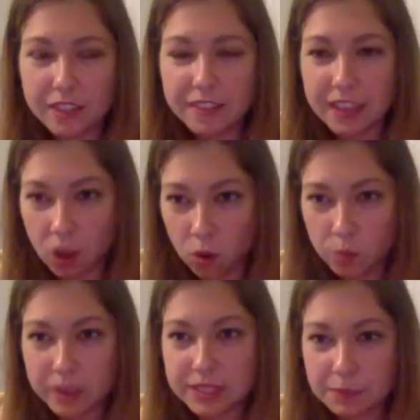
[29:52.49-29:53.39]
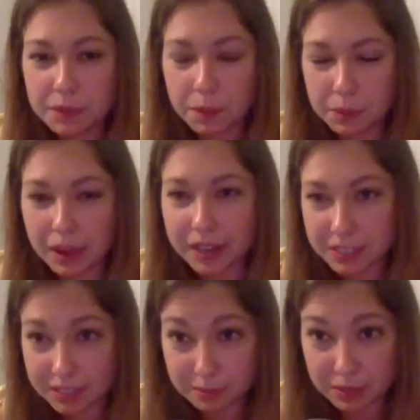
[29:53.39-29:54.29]
they always keep coming back
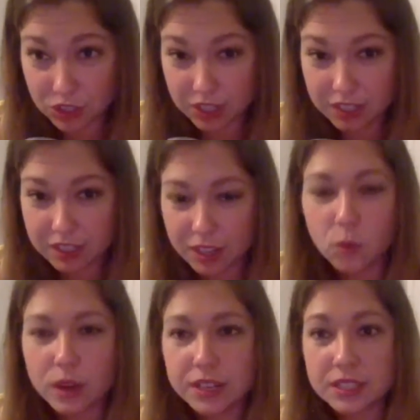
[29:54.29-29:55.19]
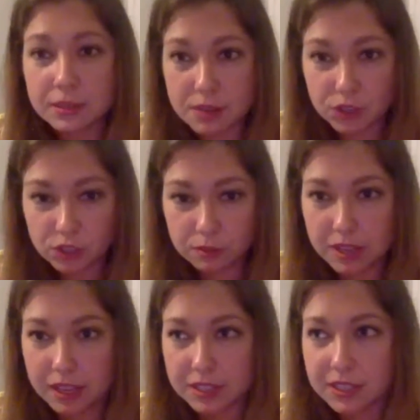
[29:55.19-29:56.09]
to the mission. Like, what is the mission?
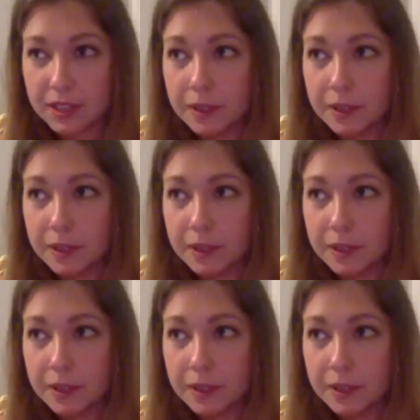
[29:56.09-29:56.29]
Because